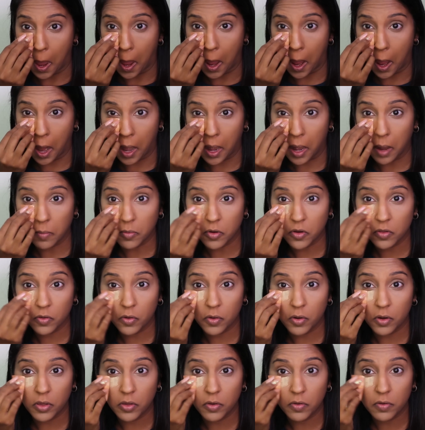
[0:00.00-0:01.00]
And I'm just
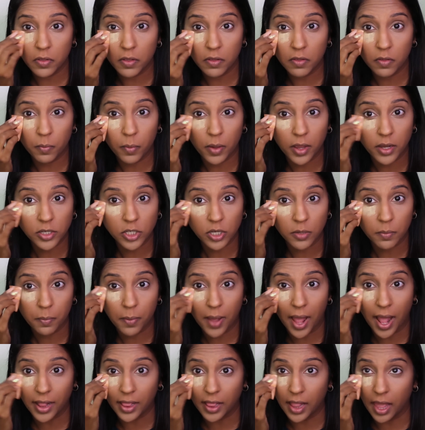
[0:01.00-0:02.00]
going to use the sponge and
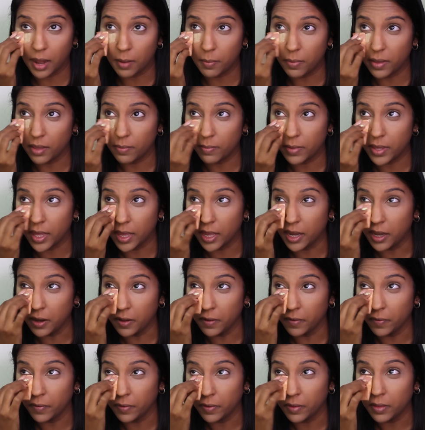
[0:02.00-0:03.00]
pat that baby
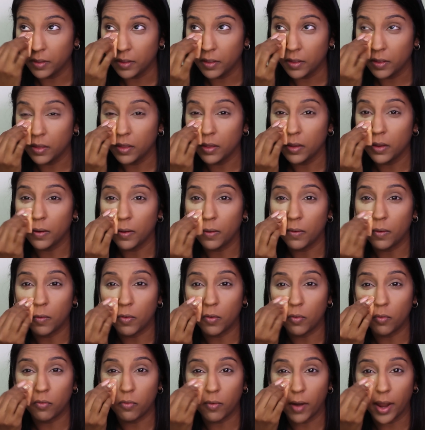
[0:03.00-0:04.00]
in
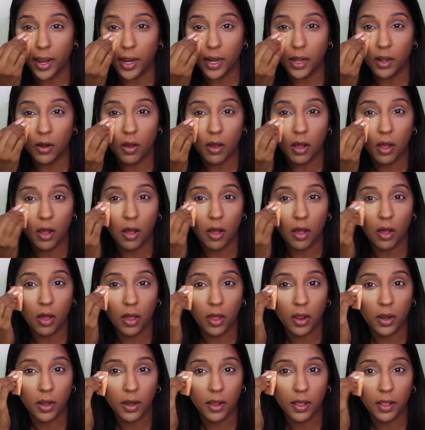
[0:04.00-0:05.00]
right
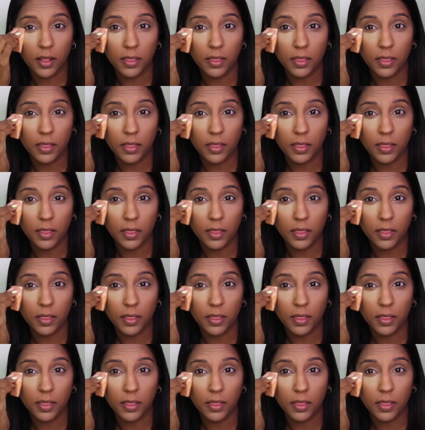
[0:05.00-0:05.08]
on